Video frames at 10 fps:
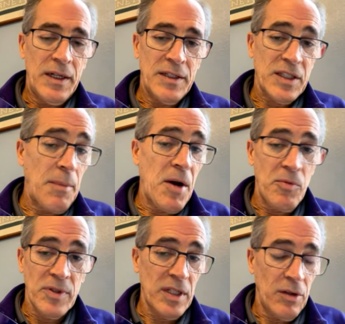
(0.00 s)
some of them
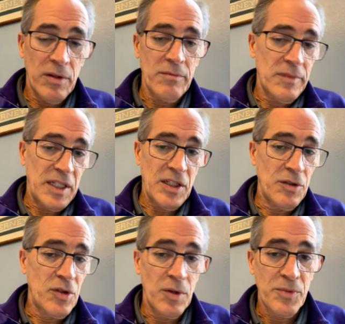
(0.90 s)
was, you know,
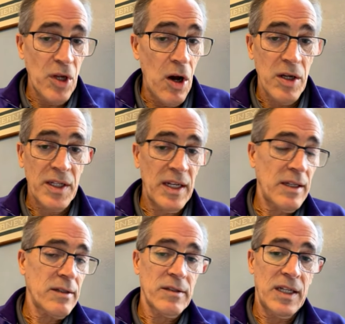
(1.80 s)
listening to them talk at
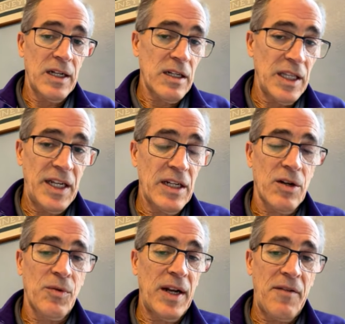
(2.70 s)
a clinic
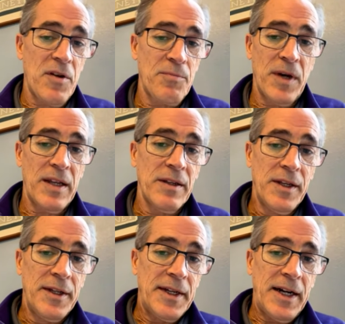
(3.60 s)
or whatever. But,
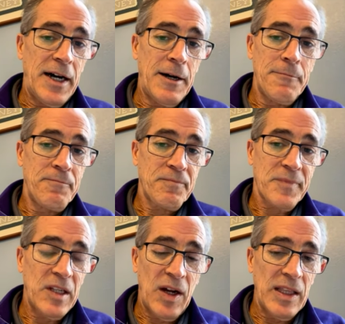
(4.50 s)

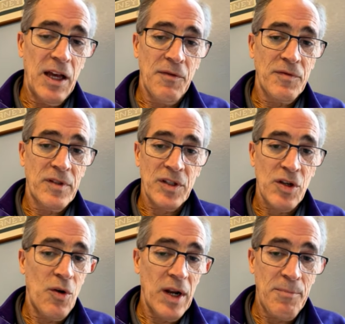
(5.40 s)
you know, I love just
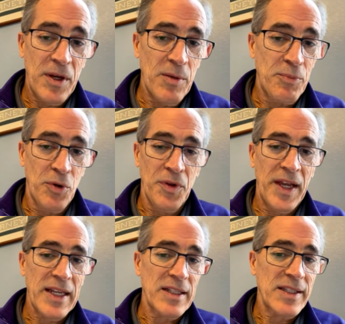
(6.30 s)
going up on the pool
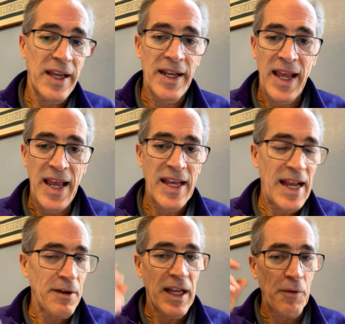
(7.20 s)
deck and saying, hey, and I